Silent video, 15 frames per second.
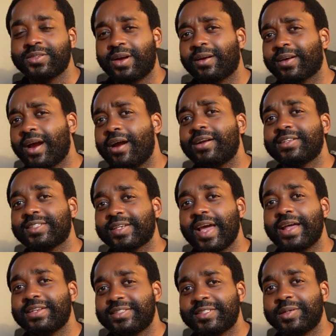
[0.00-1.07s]
are kind
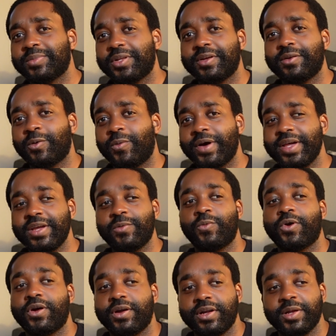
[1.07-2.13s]
of similar in a way
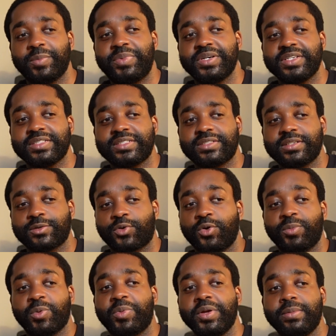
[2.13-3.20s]
where it puts a
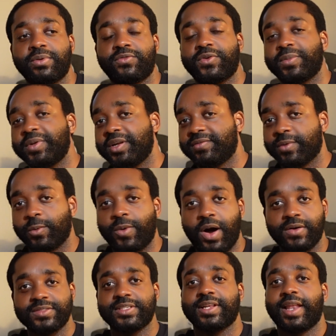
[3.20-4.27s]
group of people from different
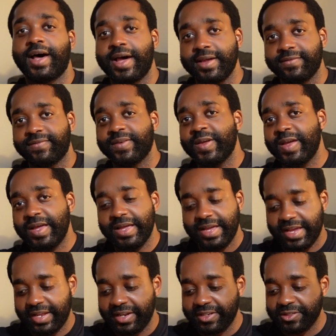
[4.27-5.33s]
walks of life
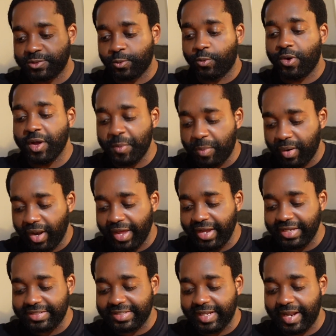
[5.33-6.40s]
in this one
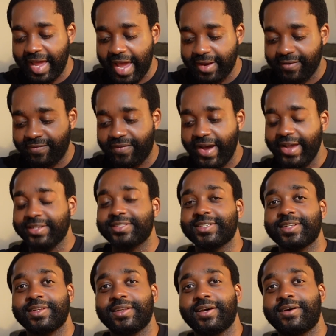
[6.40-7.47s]
place and they had to fight to
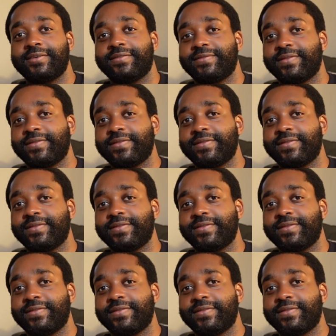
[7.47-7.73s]
the death.